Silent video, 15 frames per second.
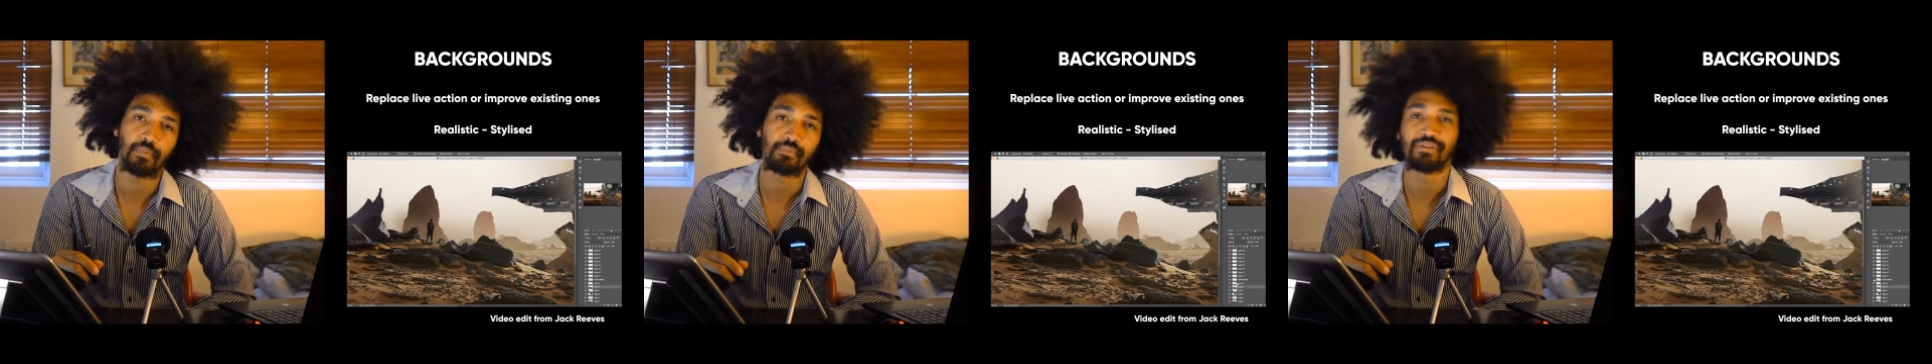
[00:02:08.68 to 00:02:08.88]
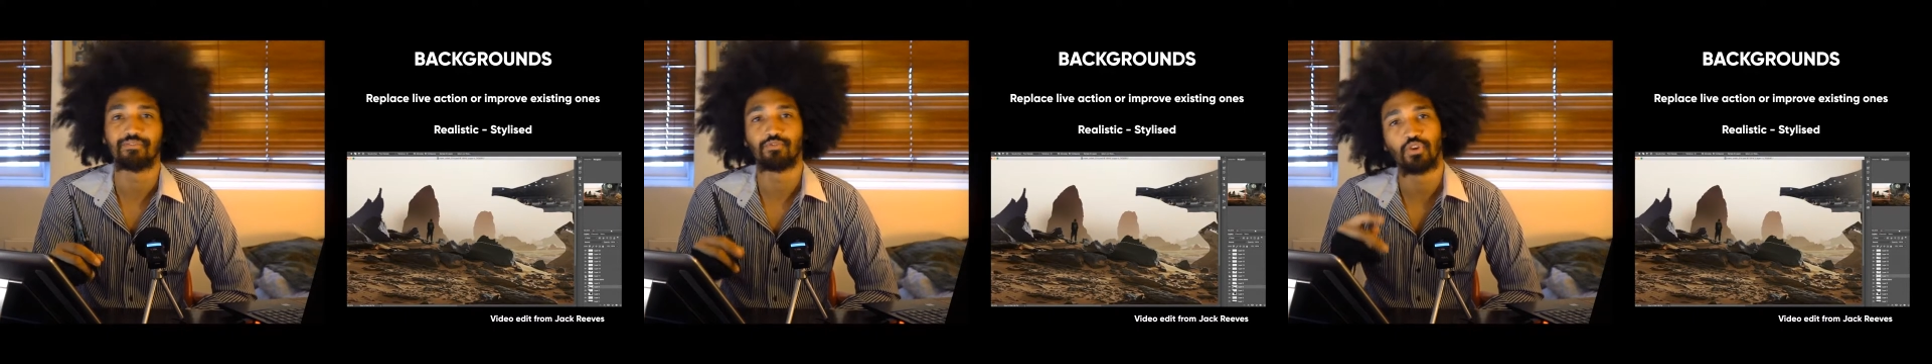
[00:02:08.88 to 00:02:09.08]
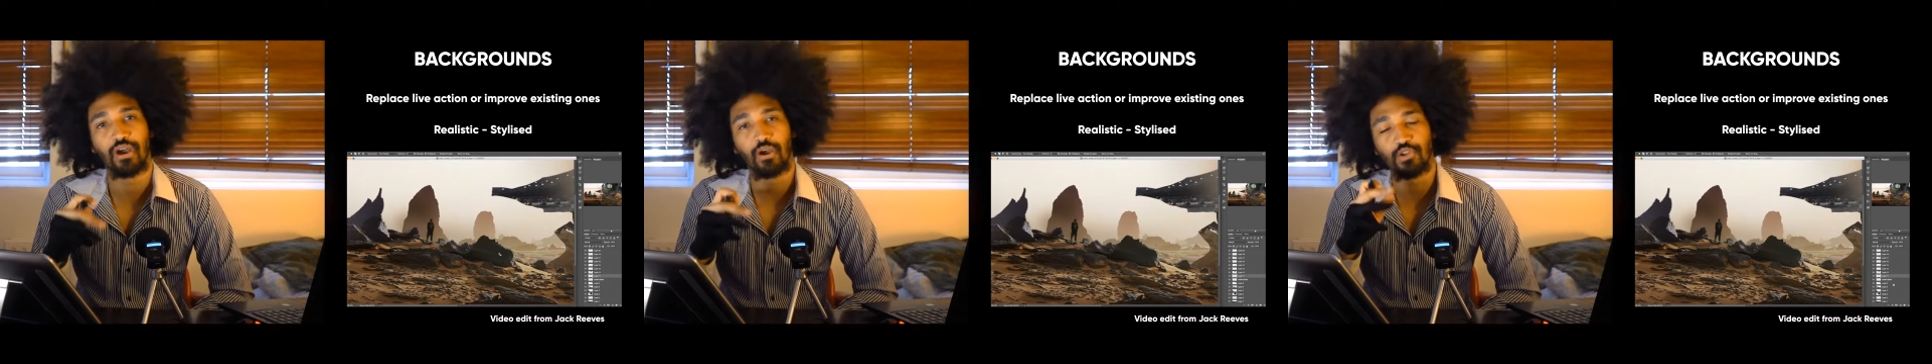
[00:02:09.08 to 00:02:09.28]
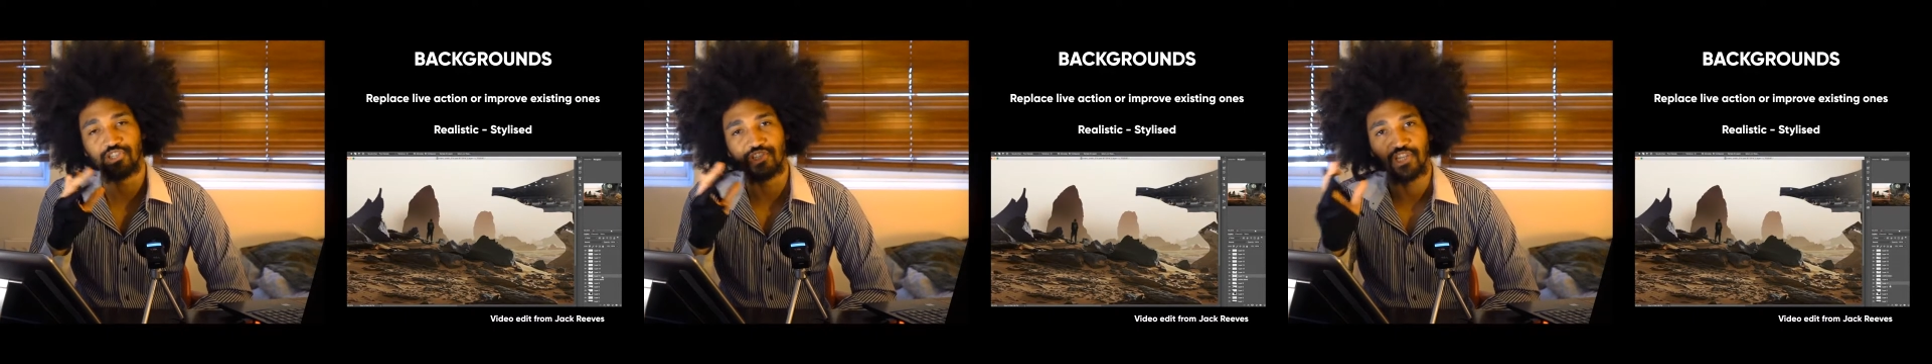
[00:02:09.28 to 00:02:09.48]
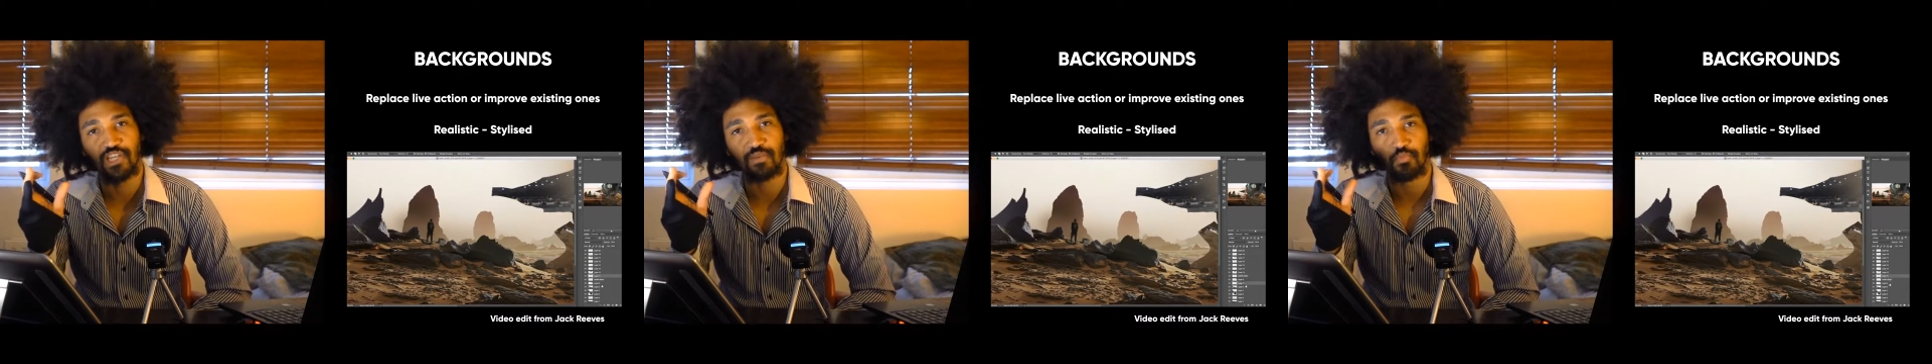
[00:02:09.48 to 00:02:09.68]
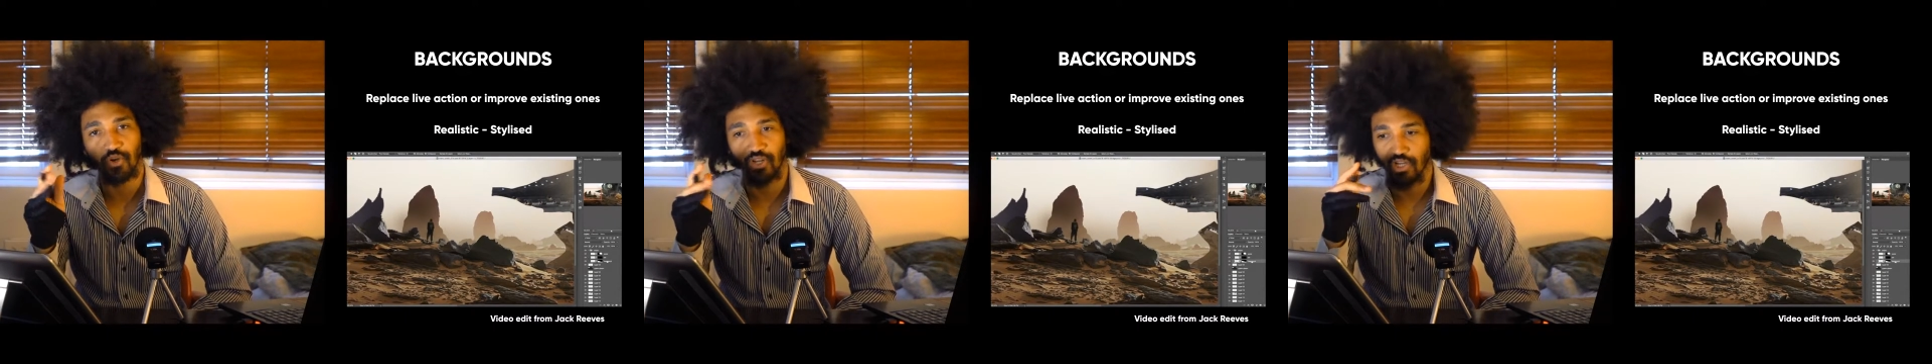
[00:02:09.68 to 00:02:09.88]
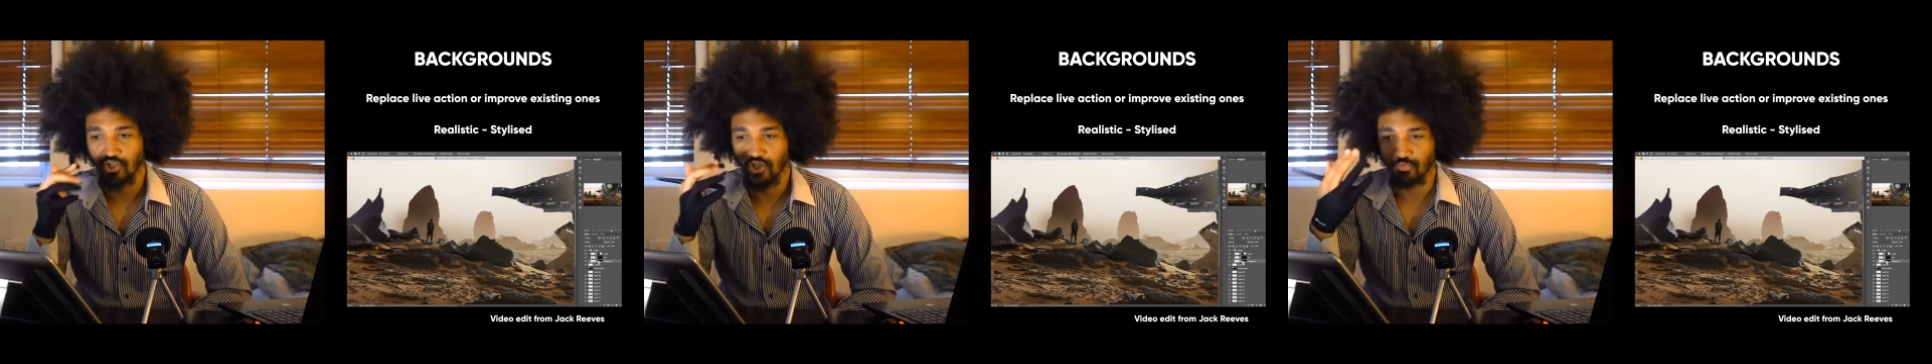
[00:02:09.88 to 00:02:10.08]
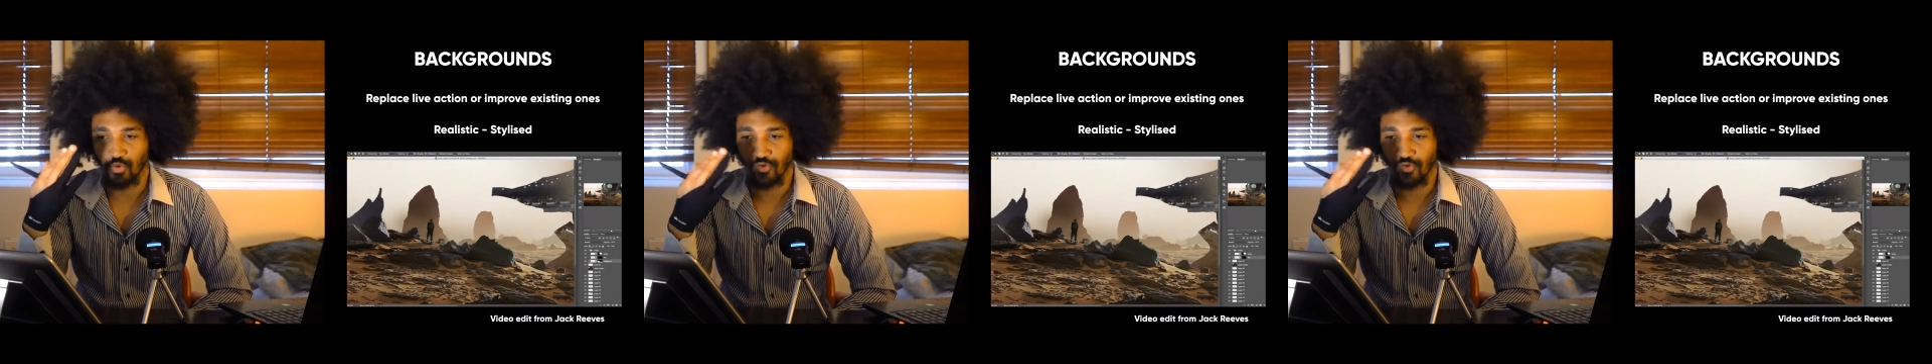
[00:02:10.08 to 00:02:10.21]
maybe if you are a team you're gonna just